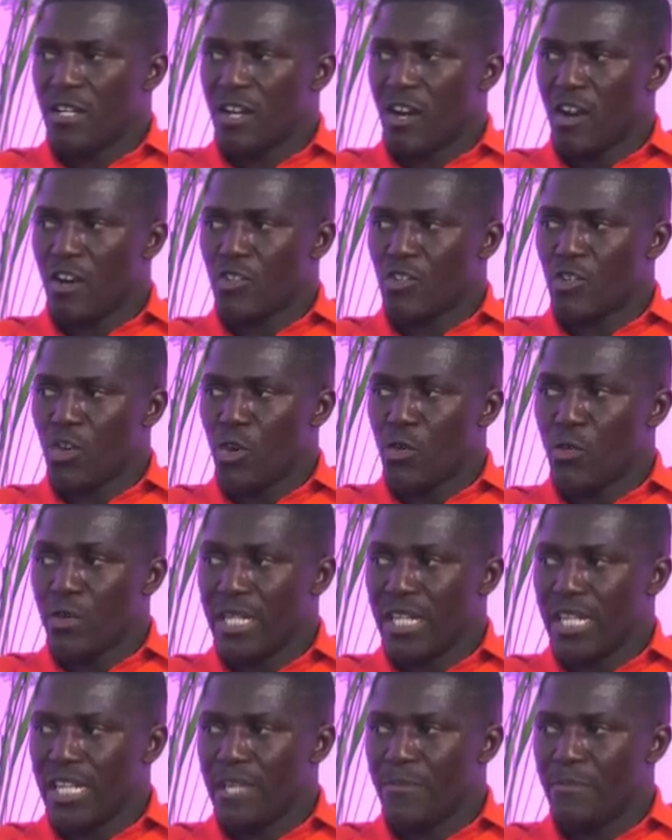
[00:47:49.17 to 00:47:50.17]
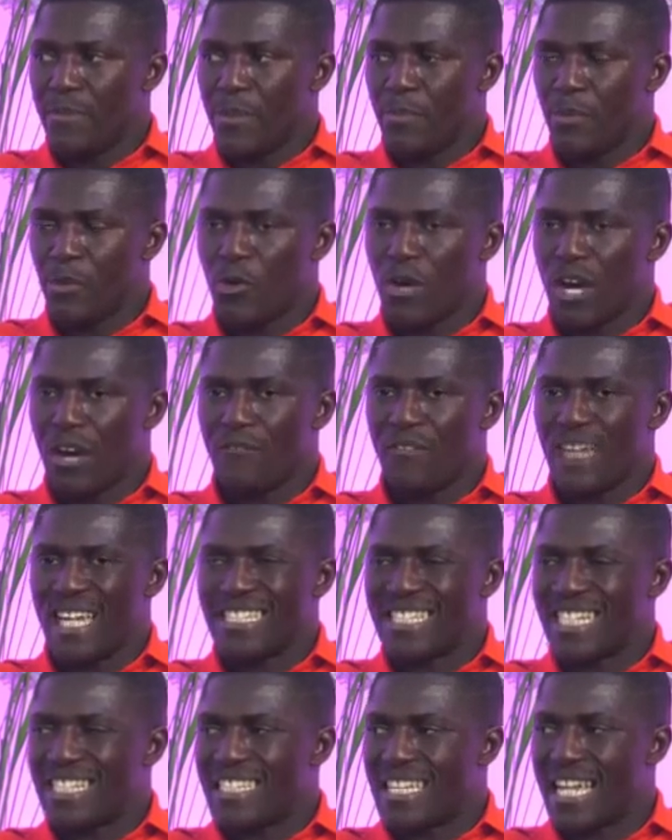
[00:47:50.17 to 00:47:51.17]
unknowingly people have
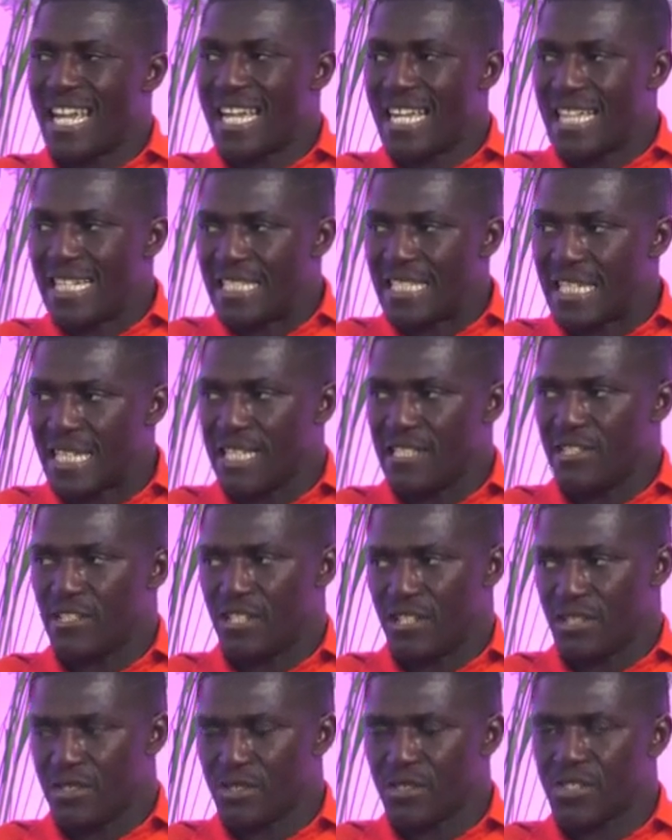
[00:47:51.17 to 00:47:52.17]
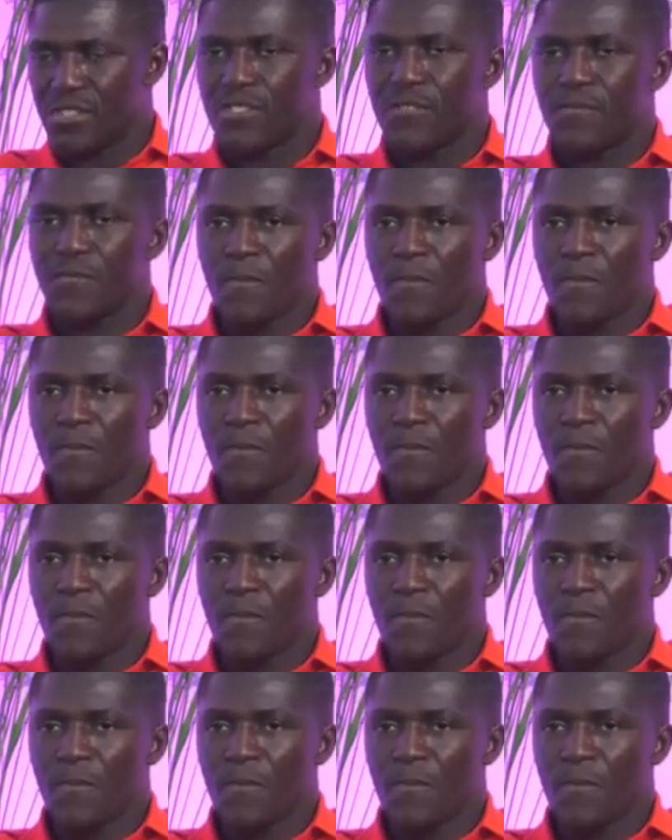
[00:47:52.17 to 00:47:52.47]
entertained angels.